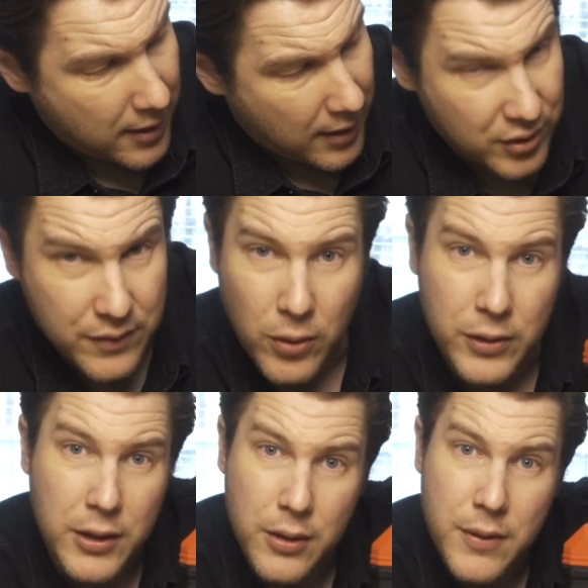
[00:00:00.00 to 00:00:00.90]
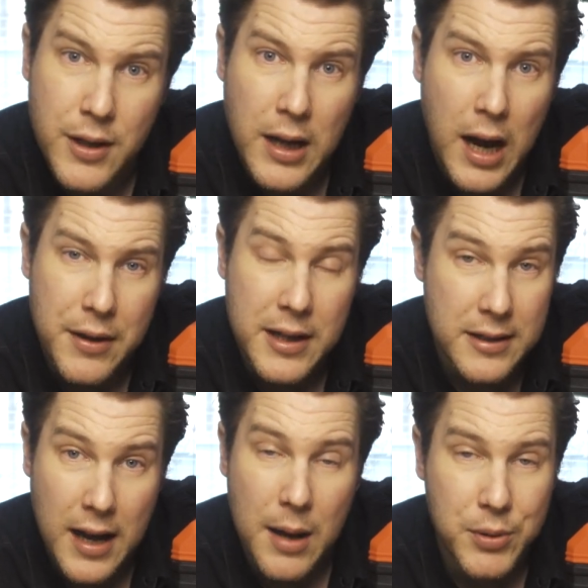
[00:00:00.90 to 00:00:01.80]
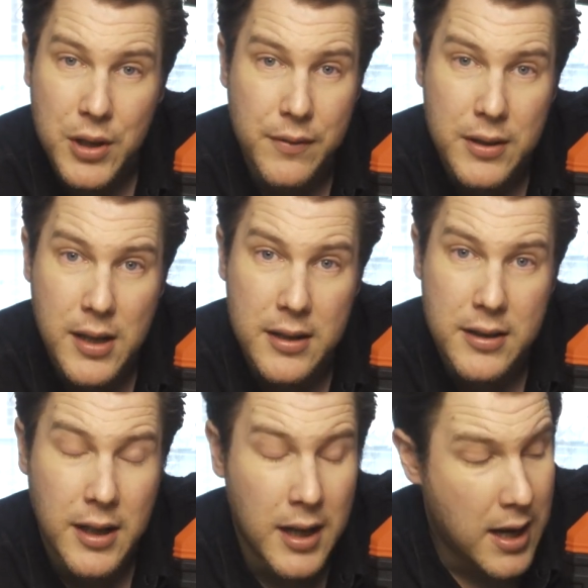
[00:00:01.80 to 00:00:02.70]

I've just fallen in love with it. I think it's absolutely fantastic,